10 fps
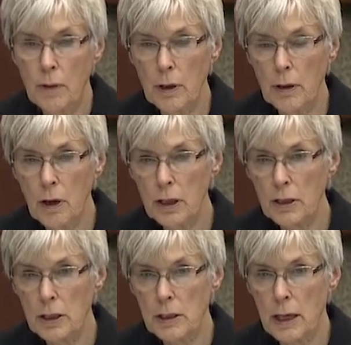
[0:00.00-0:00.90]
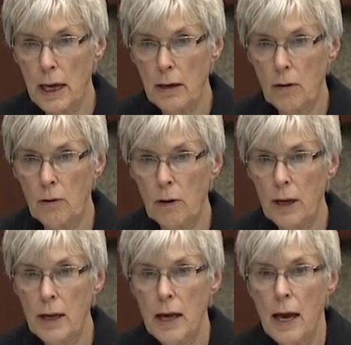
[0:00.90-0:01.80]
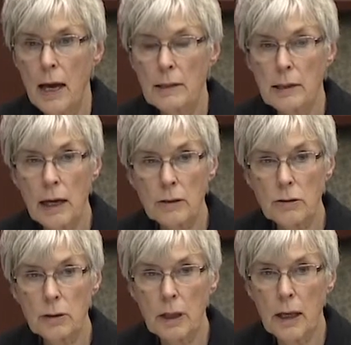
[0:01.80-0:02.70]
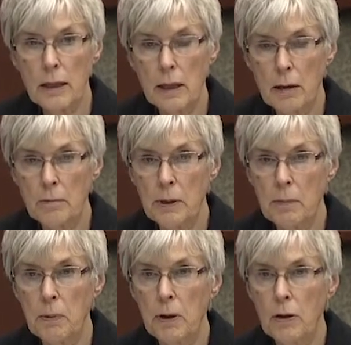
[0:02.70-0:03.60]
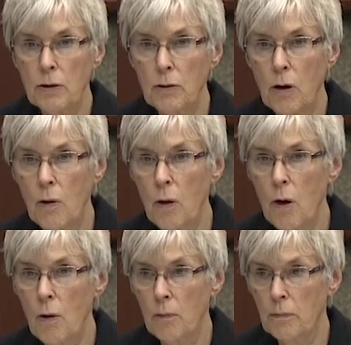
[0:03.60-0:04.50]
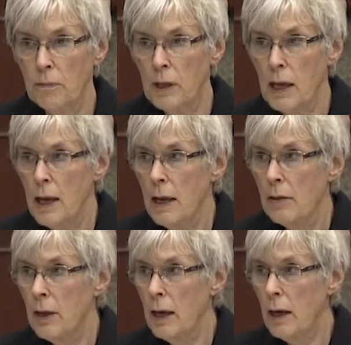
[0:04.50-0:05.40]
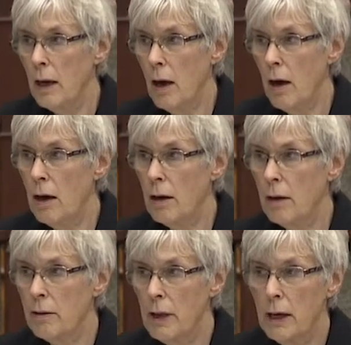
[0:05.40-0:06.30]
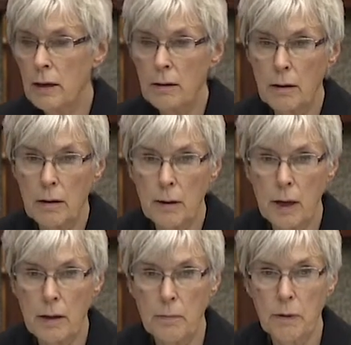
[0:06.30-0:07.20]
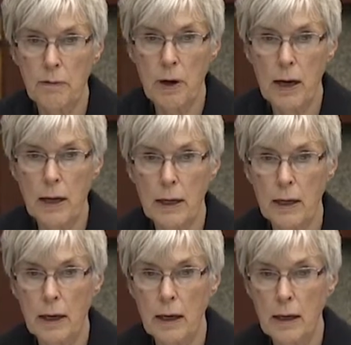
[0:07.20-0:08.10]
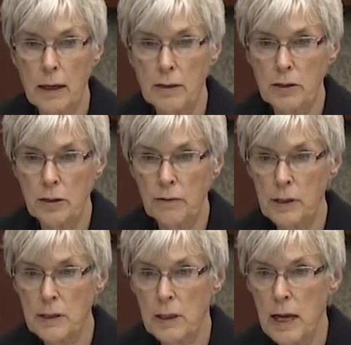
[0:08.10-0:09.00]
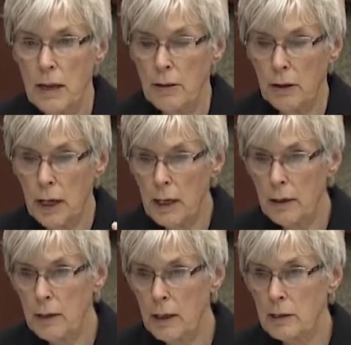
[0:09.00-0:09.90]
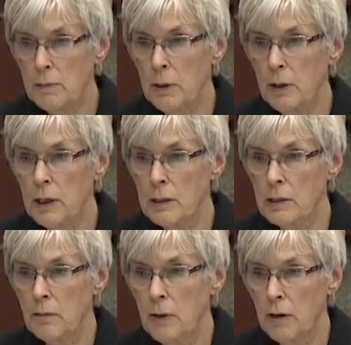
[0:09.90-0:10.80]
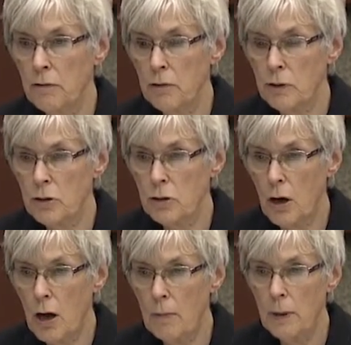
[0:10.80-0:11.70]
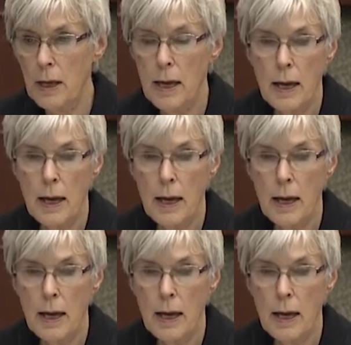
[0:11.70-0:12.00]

the largest category is actually young people who go home. They're providing a service, they're getting the experience of their first job,